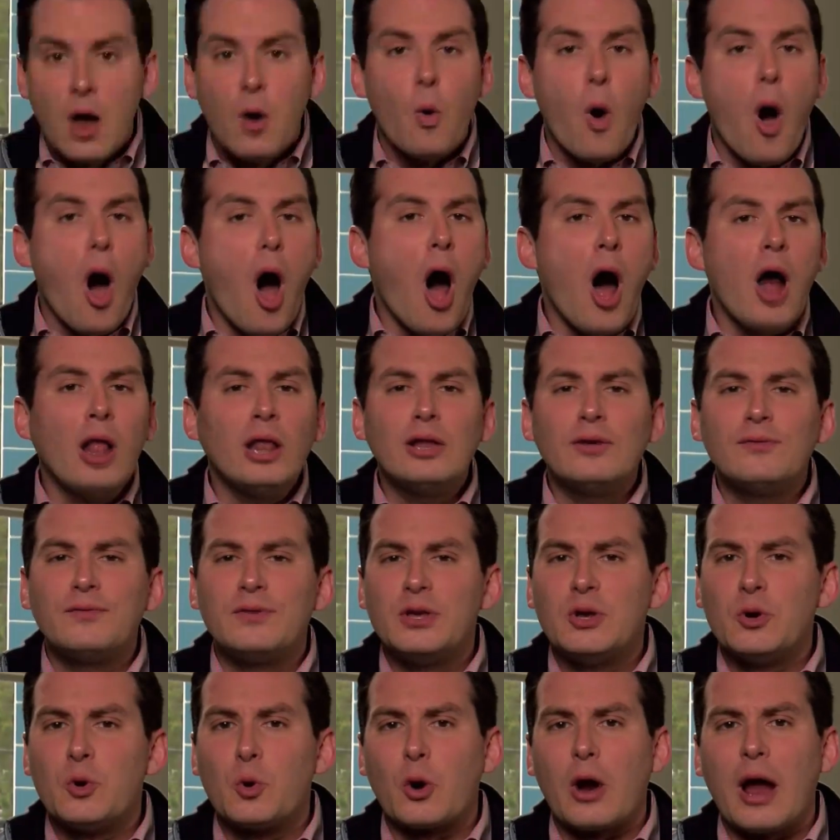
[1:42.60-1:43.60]
While all of
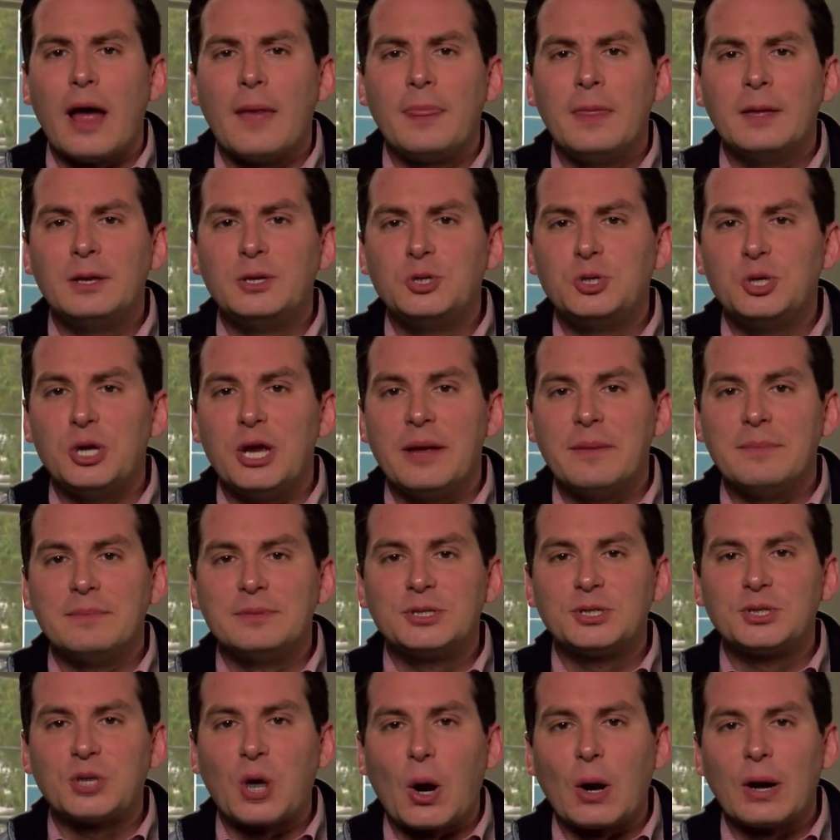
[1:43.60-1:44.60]
you are at the gym
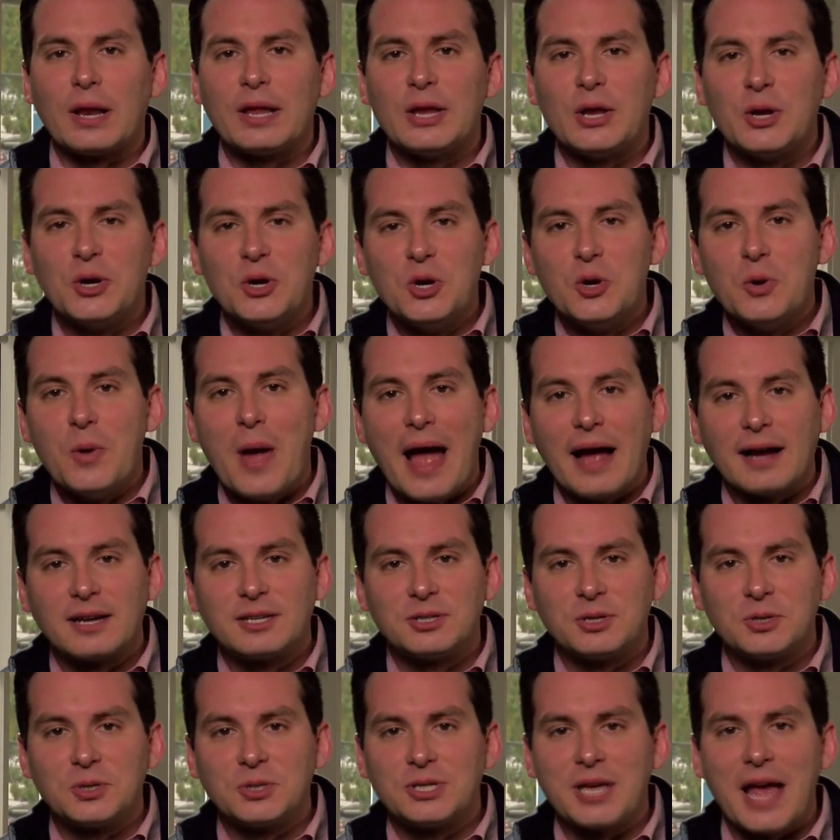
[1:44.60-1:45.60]
starting your new
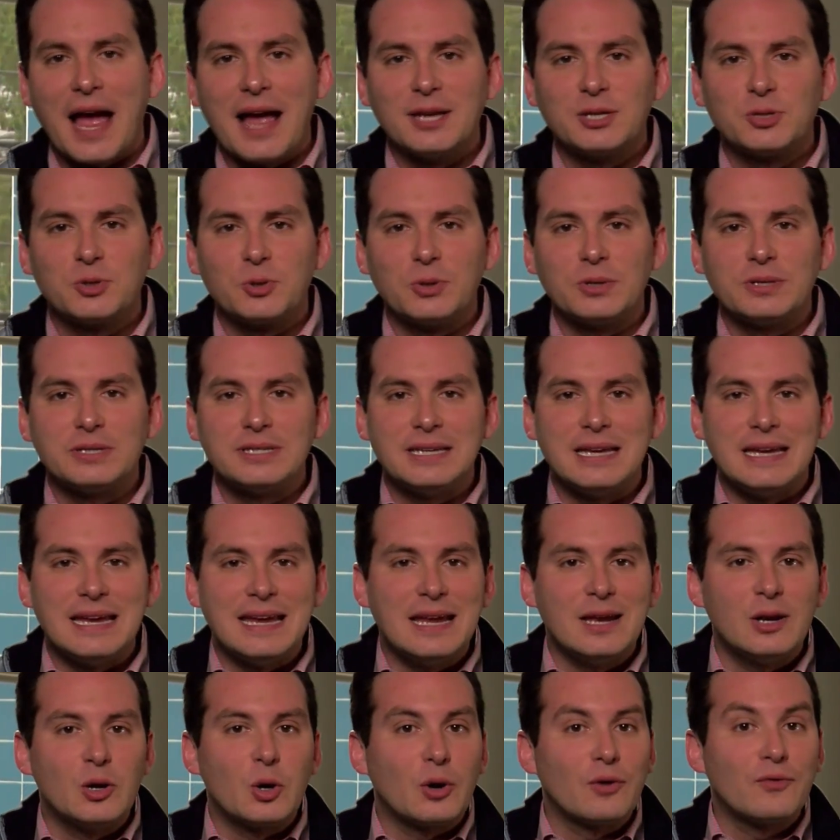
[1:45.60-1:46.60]
exercise
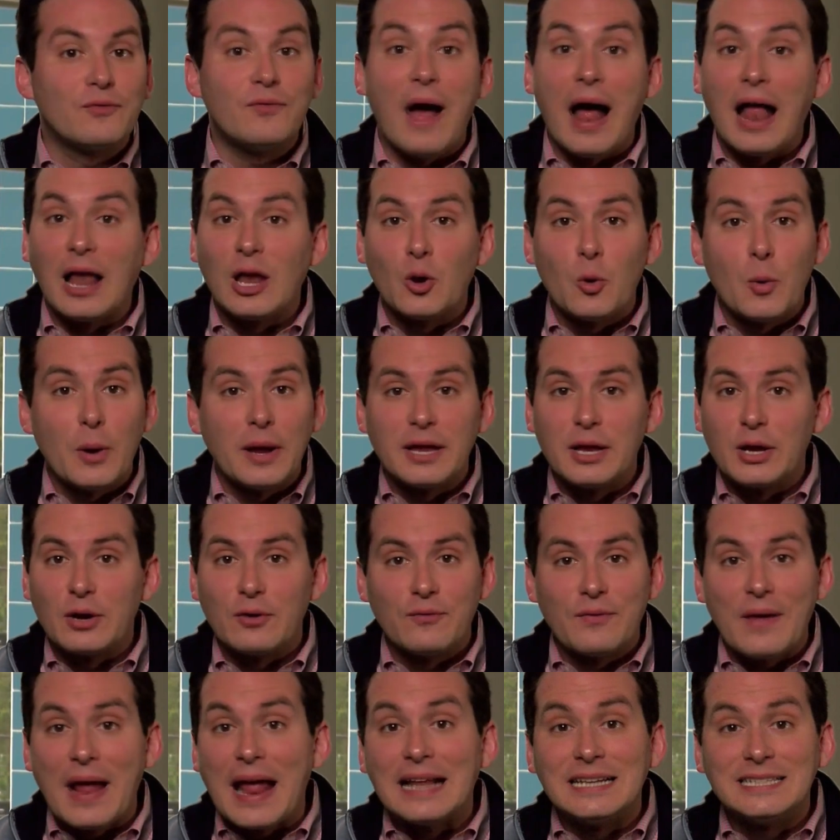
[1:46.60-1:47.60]
routine or following your
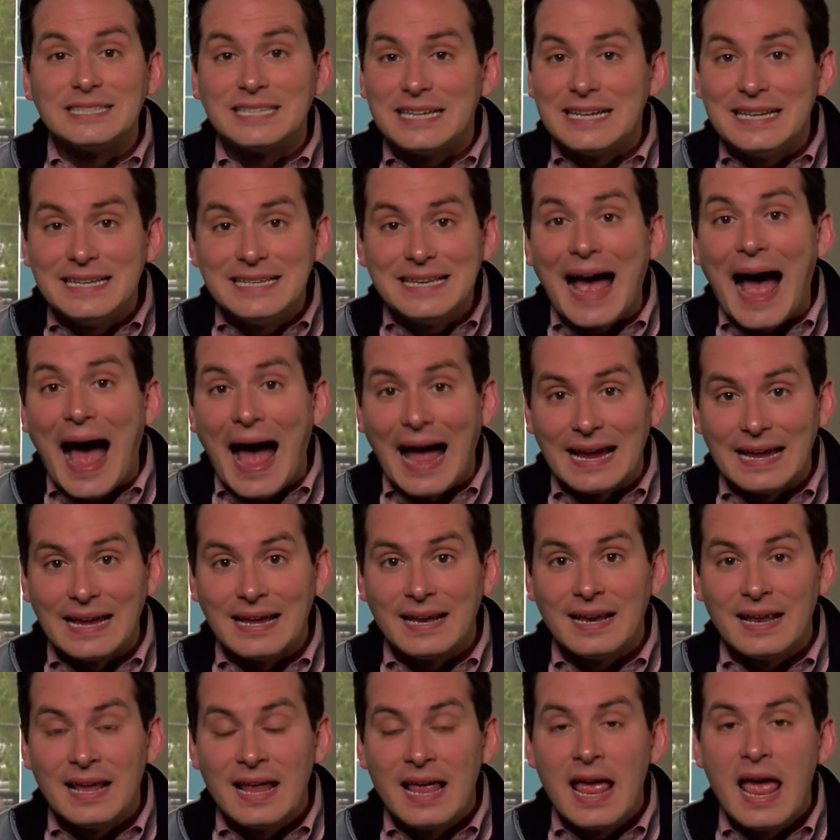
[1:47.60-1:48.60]
fancy
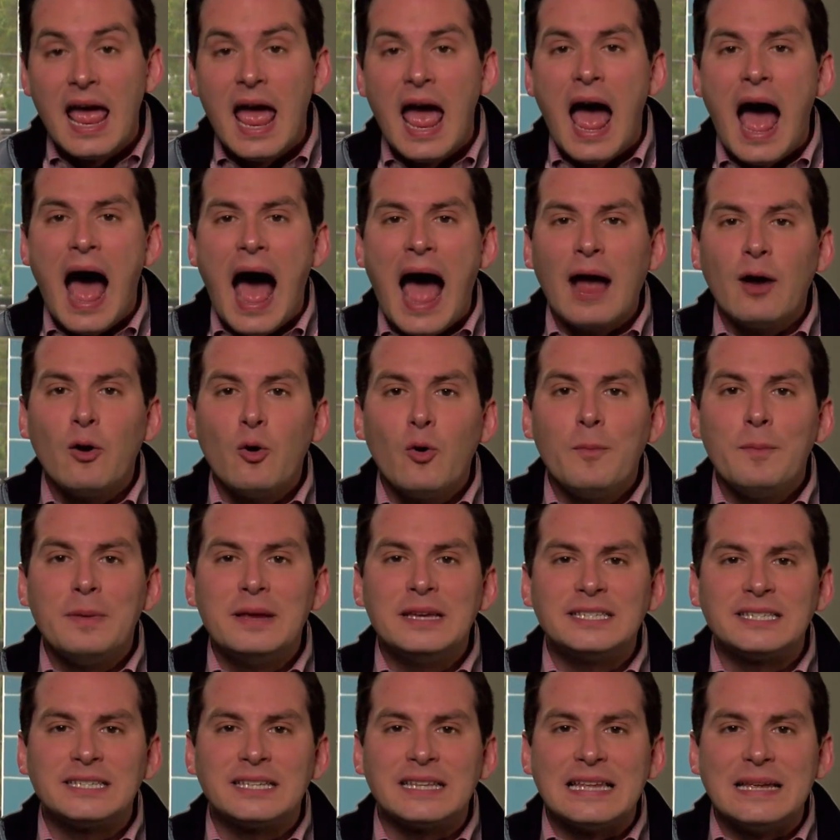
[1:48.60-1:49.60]
diet, I will
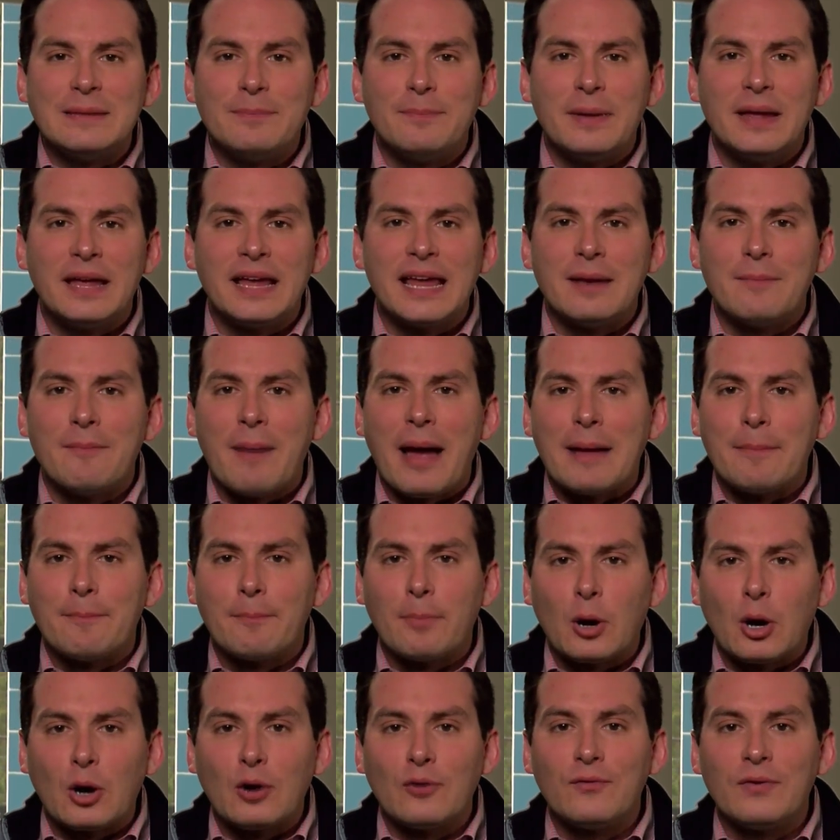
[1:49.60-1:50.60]
be sleeping in my
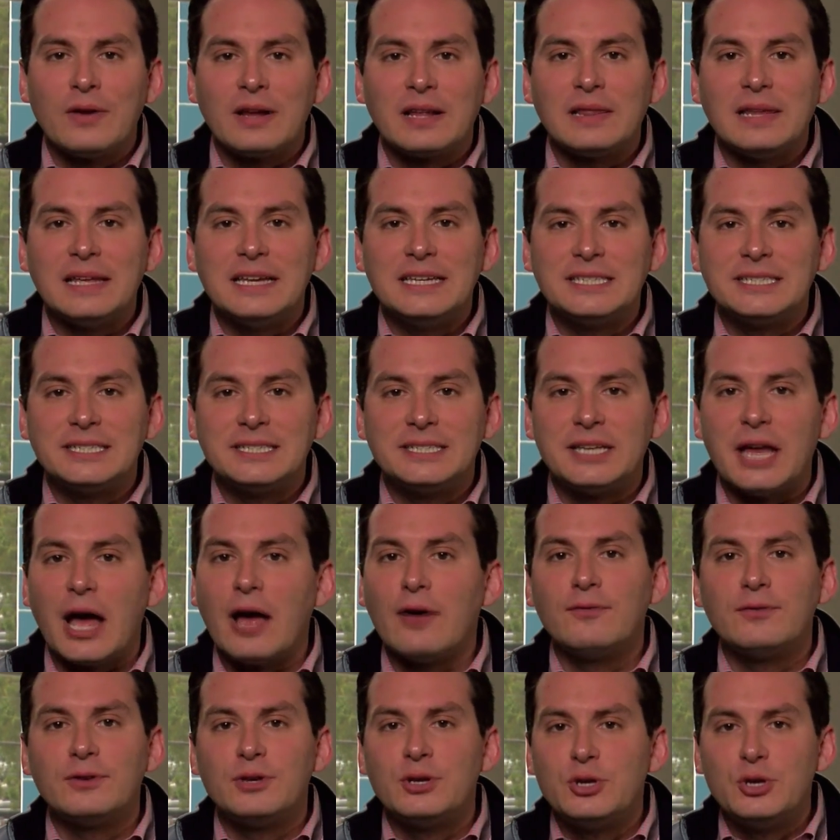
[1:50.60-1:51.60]
perfectly
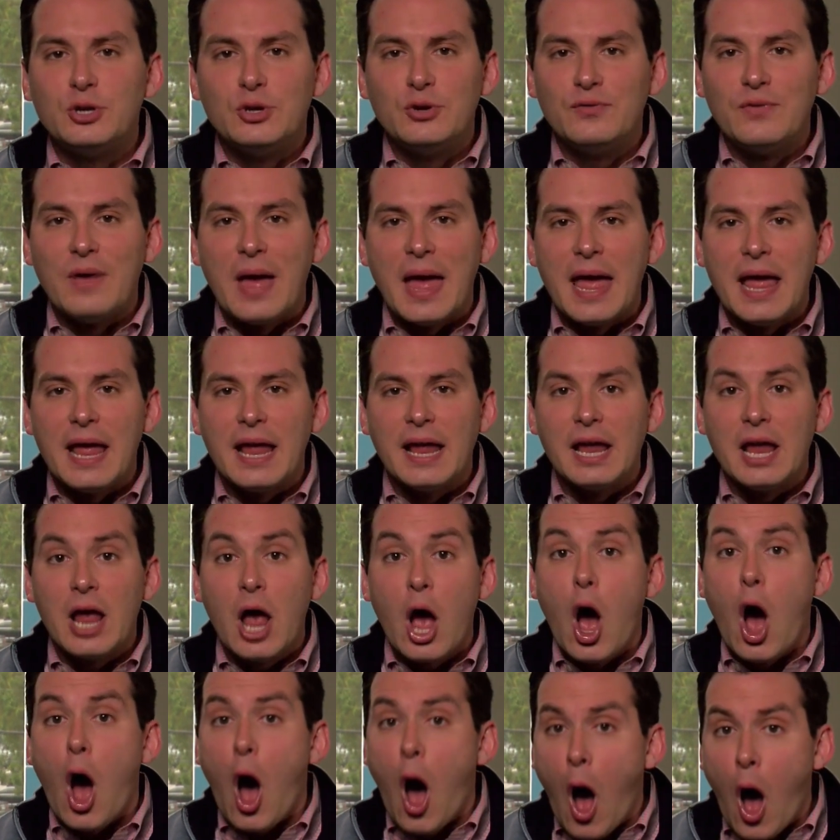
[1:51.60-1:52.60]
stuffed duvet
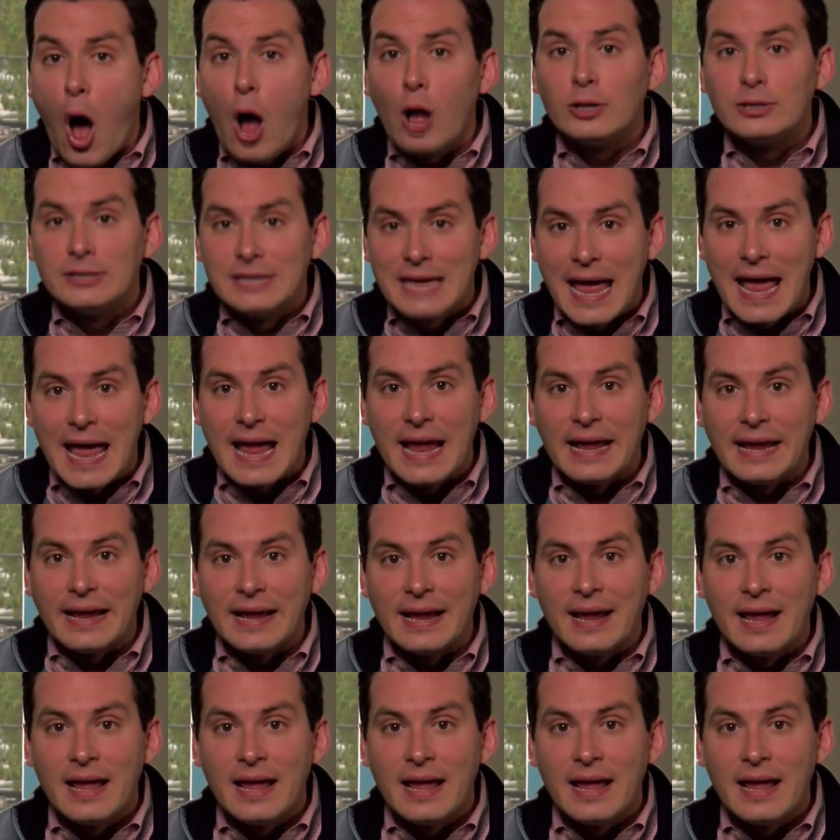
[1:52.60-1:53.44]
all day.